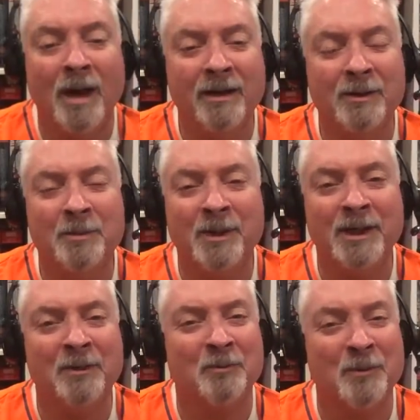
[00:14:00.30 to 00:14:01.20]
aren't uh, you
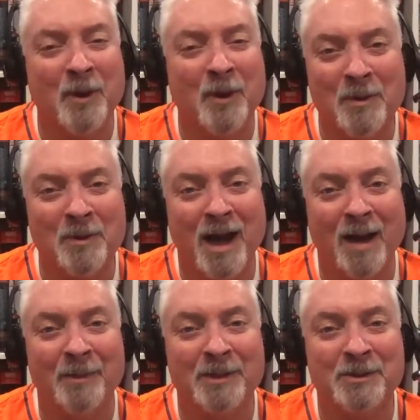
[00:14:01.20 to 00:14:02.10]
bringing
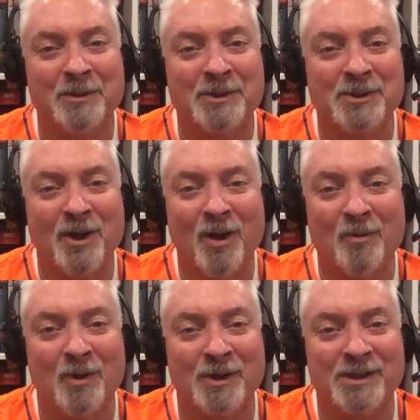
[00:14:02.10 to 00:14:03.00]
RoboCop into a Star
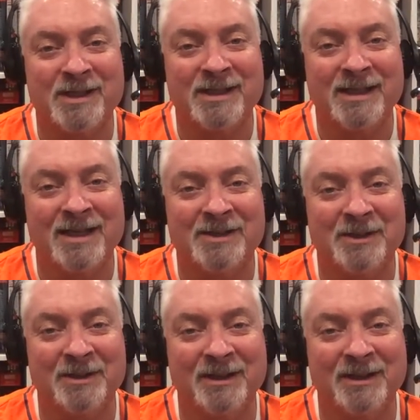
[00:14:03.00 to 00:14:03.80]
Wars discussion?